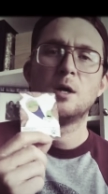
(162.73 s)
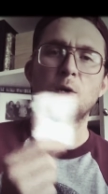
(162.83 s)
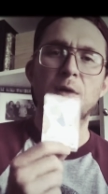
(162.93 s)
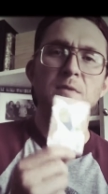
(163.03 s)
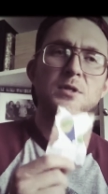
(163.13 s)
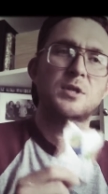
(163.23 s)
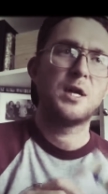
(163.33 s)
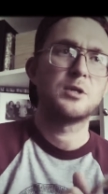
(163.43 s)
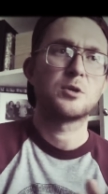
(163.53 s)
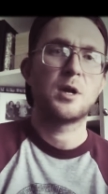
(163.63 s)
you have this
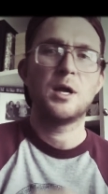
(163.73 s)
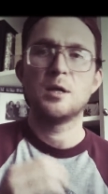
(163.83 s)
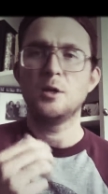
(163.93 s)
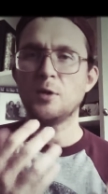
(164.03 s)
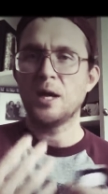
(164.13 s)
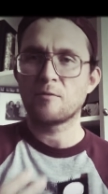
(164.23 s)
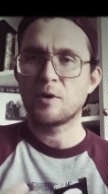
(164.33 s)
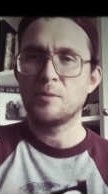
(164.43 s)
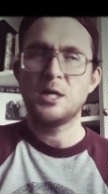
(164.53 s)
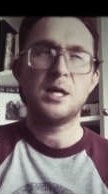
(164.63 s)
danger and you can't
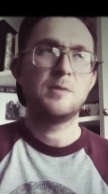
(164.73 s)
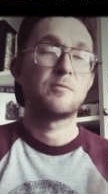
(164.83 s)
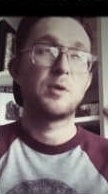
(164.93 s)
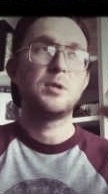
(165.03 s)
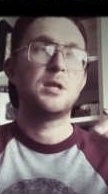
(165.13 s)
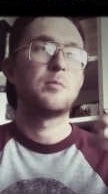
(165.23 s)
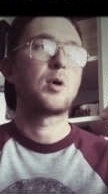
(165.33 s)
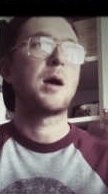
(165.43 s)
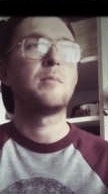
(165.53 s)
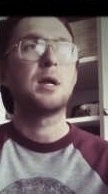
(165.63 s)
remedy the
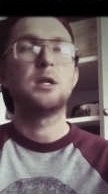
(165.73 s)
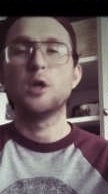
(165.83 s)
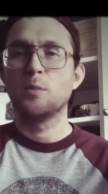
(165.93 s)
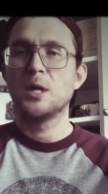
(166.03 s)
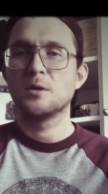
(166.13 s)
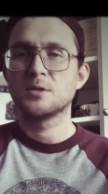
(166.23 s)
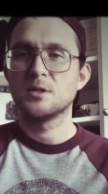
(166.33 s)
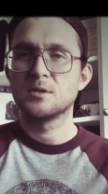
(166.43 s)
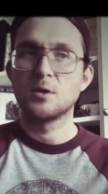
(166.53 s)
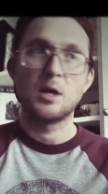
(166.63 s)
problem and nobody else
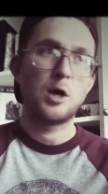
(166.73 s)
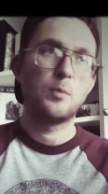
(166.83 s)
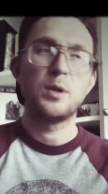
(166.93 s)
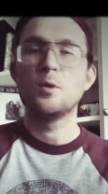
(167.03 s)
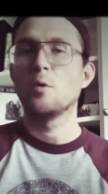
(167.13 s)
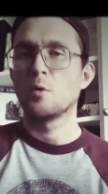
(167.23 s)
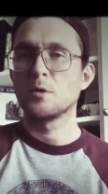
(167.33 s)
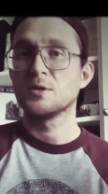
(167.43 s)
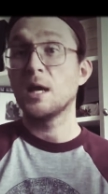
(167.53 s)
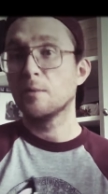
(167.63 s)
is going to help you or
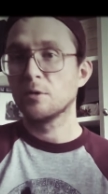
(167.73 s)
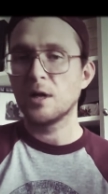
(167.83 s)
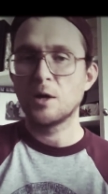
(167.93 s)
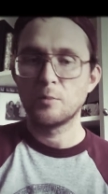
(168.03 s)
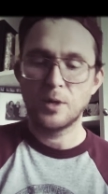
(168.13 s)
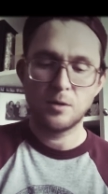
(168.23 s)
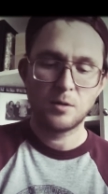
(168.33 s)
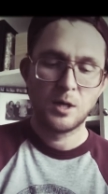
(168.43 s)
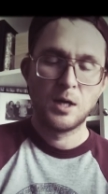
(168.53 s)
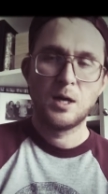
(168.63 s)
is able to help you.
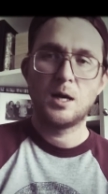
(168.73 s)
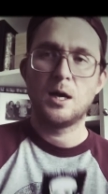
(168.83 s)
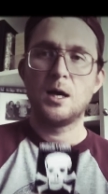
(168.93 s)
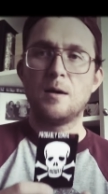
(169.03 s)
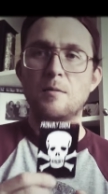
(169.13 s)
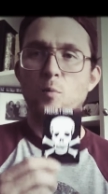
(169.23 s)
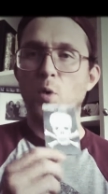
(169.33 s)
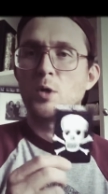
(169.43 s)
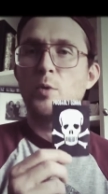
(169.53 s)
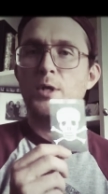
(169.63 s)

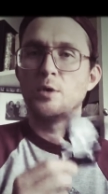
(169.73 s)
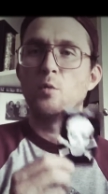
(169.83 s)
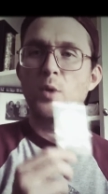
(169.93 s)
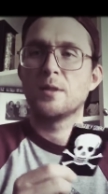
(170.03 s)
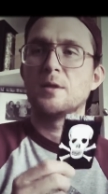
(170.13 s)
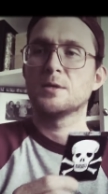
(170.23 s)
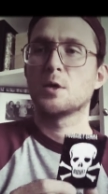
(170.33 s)
What do we do with this